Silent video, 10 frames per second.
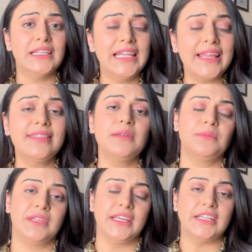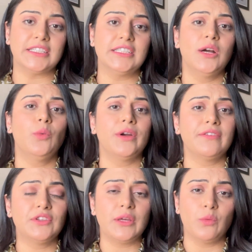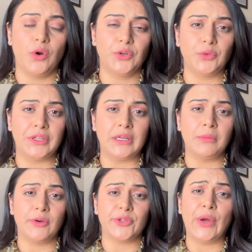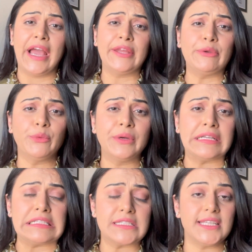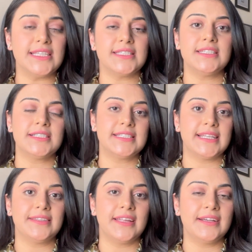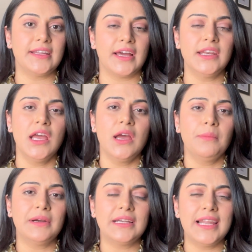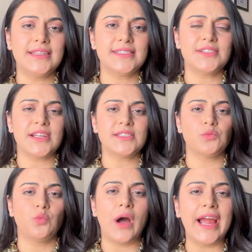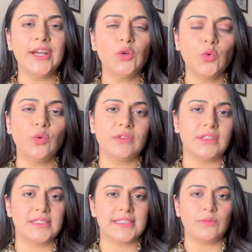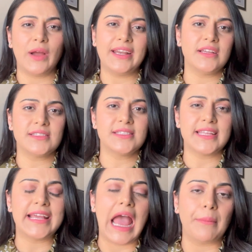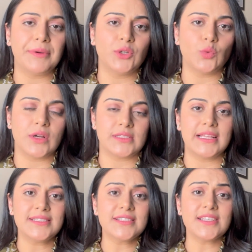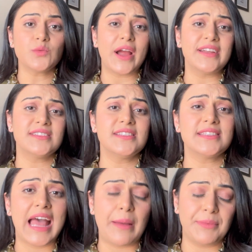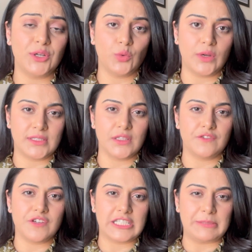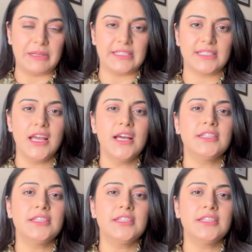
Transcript: Let them think whatever they want to think about you. I know it is easier said than done, but let's address why does this happen to us in the first place.